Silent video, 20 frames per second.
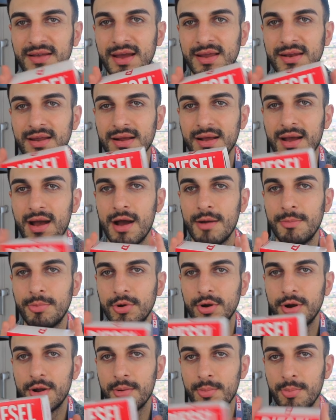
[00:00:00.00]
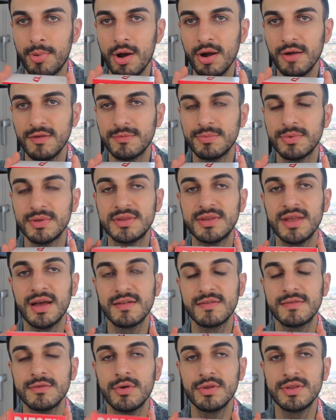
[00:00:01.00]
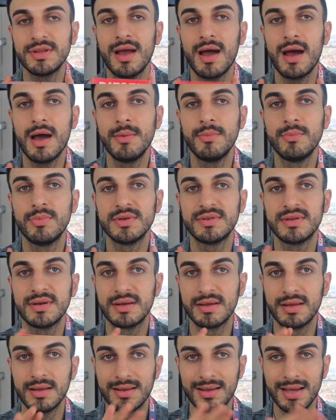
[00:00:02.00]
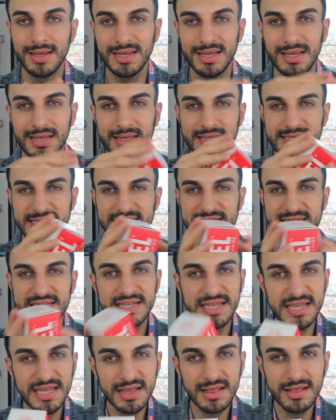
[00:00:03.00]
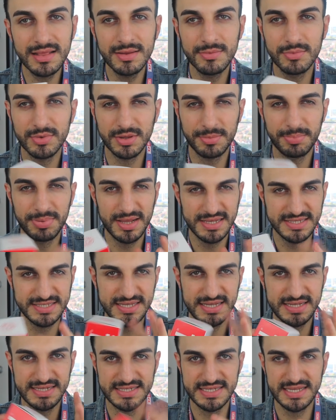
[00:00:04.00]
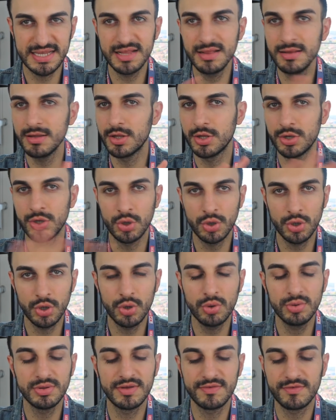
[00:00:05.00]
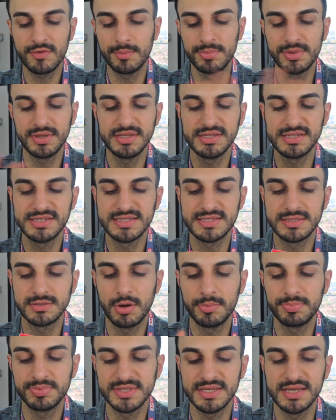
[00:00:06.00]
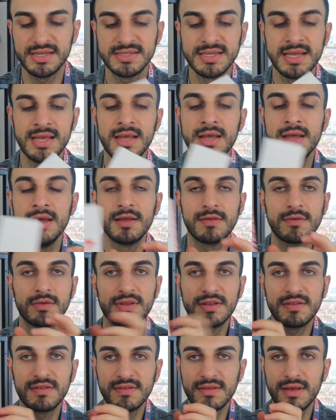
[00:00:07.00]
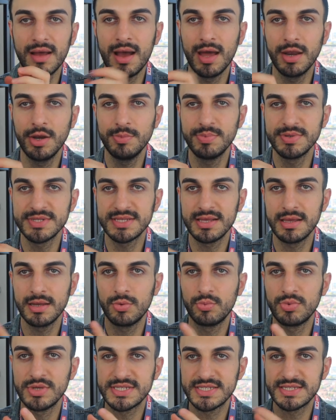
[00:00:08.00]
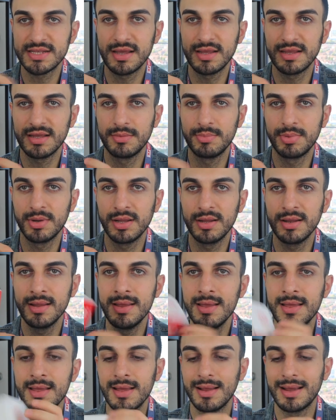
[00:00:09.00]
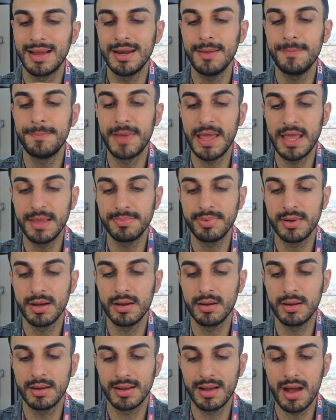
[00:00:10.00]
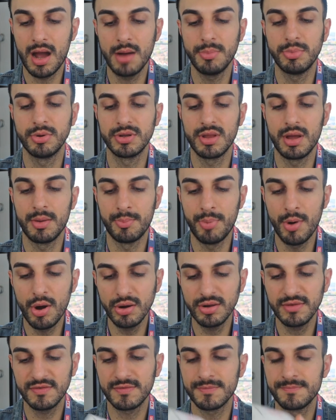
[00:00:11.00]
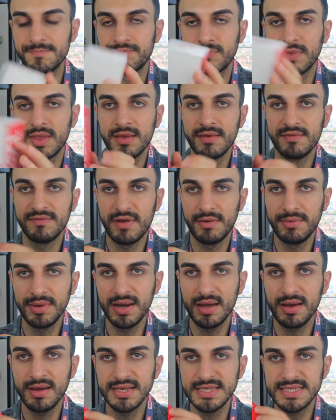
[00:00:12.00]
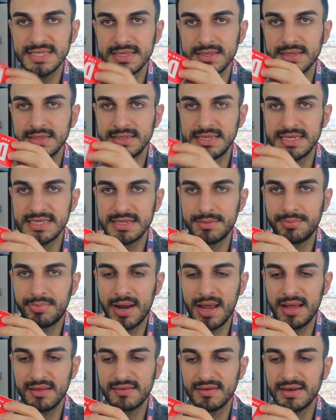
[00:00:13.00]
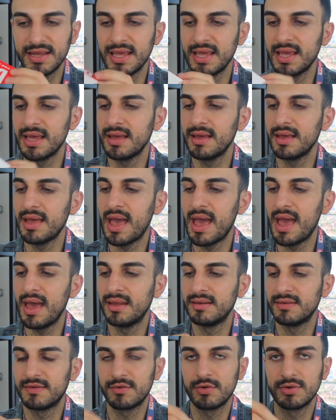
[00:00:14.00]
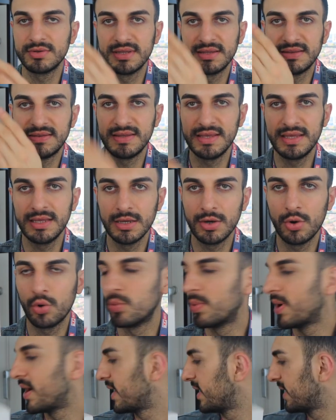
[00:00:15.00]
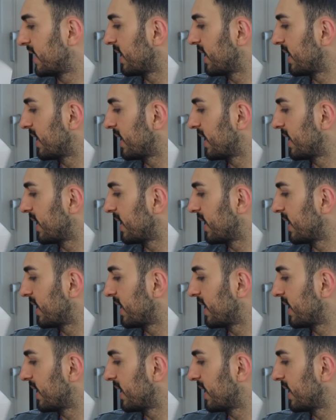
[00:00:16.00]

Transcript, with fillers: kind of cardboard box, which does not come with a kind of seal, with a plastic seal. No, no, they completely stopped it. So this is one hundred percent recyclable kind of paper cardboard box. Very nice. These are brands in here, and it's got the D over in